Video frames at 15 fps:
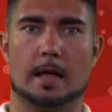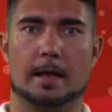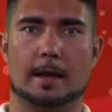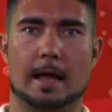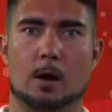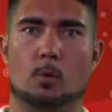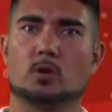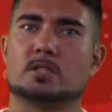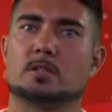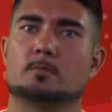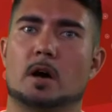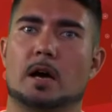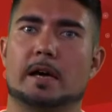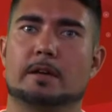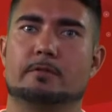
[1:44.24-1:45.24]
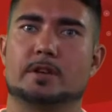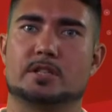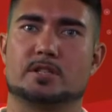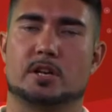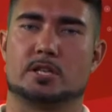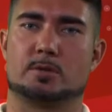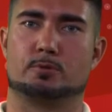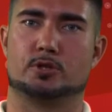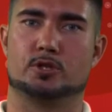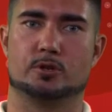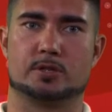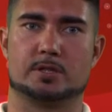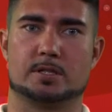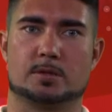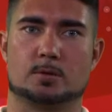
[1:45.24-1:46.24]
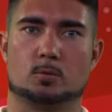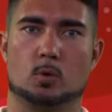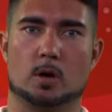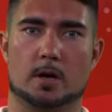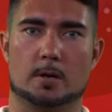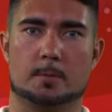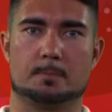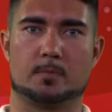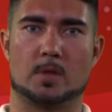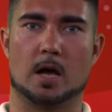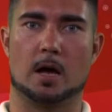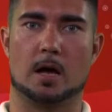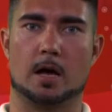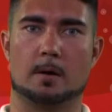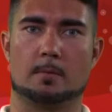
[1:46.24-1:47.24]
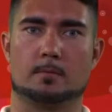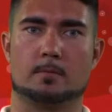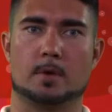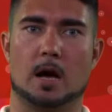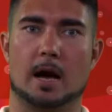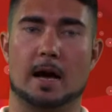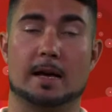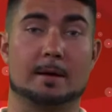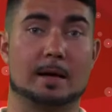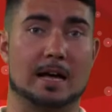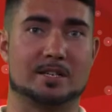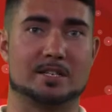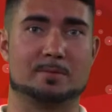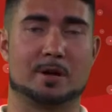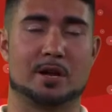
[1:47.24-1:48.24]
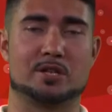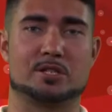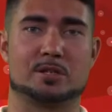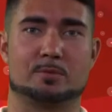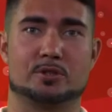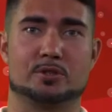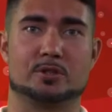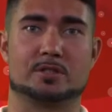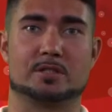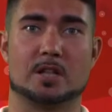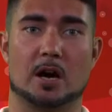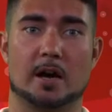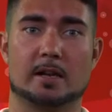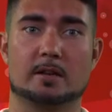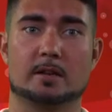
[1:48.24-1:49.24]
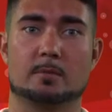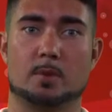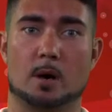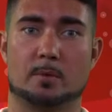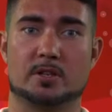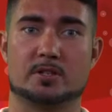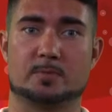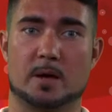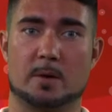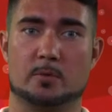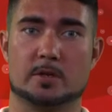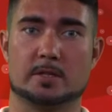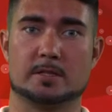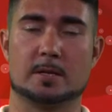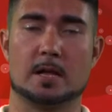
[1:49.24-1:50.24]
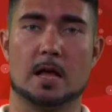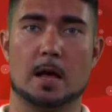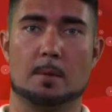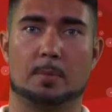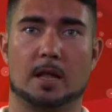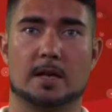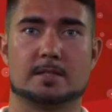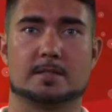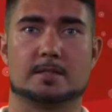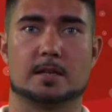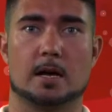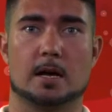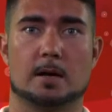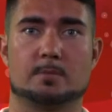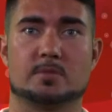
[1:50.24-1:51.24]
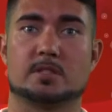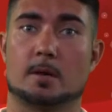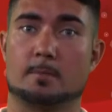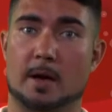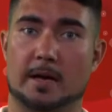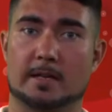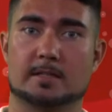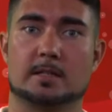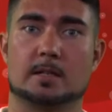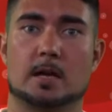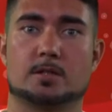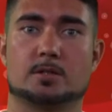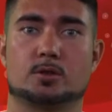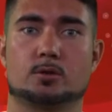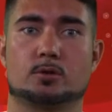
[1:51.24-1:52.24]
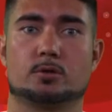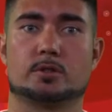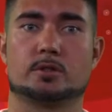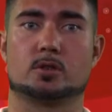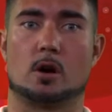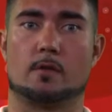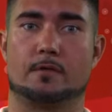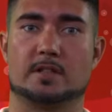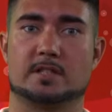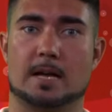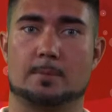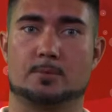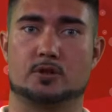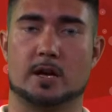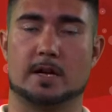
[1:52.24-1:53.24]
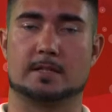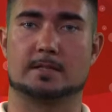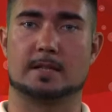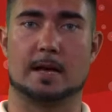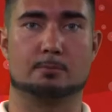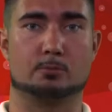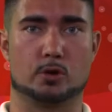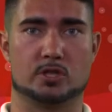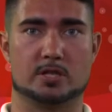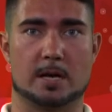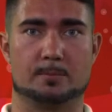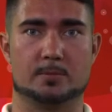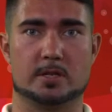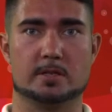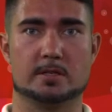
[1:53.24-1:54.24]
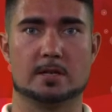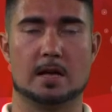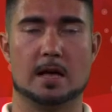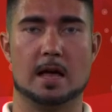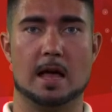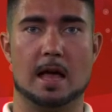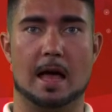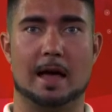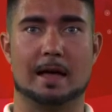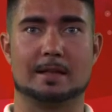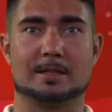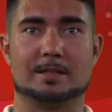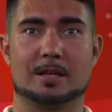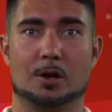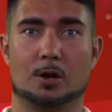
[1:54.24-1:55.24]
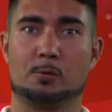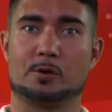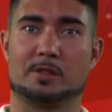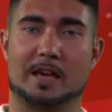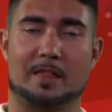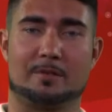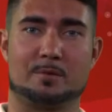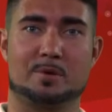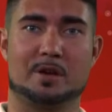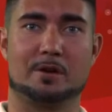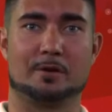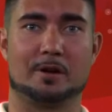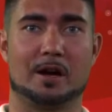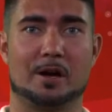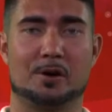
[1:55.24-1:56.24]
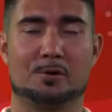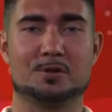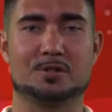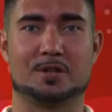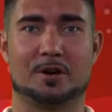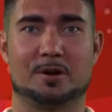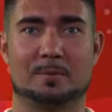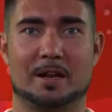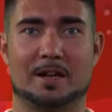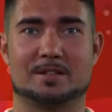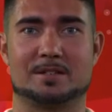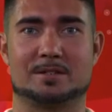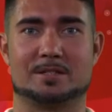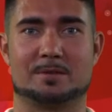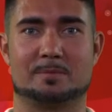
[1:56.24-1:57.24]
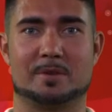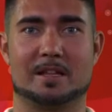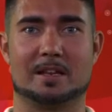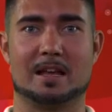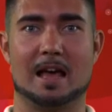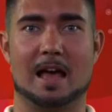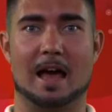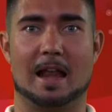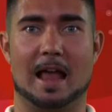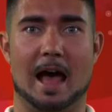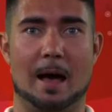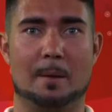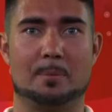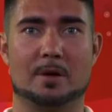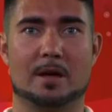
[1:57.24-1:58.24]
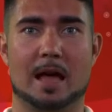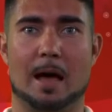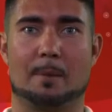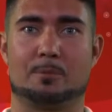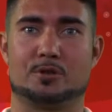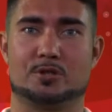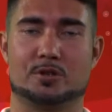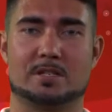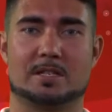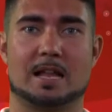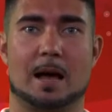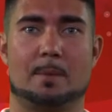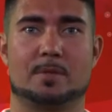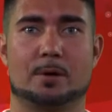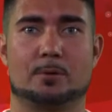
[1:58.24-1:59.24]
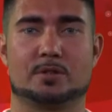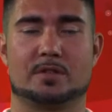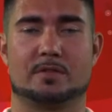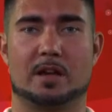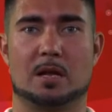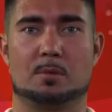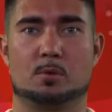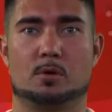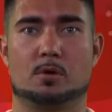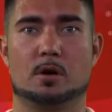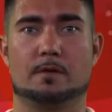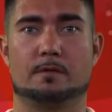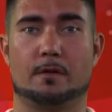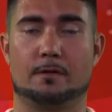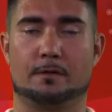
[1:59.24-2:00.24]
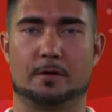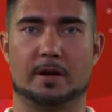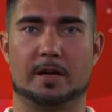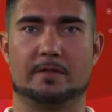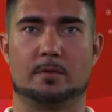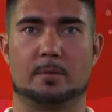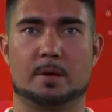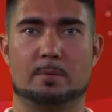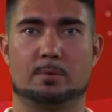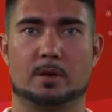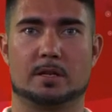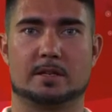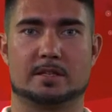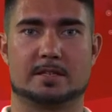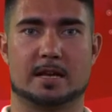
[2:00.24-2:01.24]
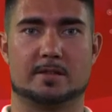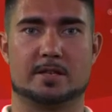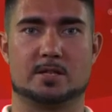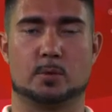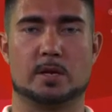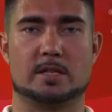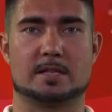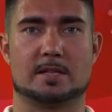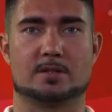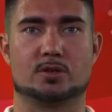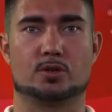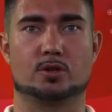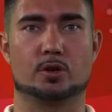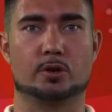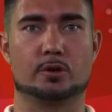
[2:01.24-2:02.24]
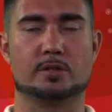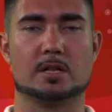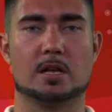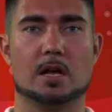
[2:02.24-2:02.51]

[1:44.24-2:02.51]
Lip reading: Now, what did my research produce? Well, I actually managed to produce 9 published papers, plus some magazine articles, conference abstracts, and book chapters. And along with Catherine Pickering, I also managed to submit an app and produce an app that was available for free for people in Southeast Queensland to use,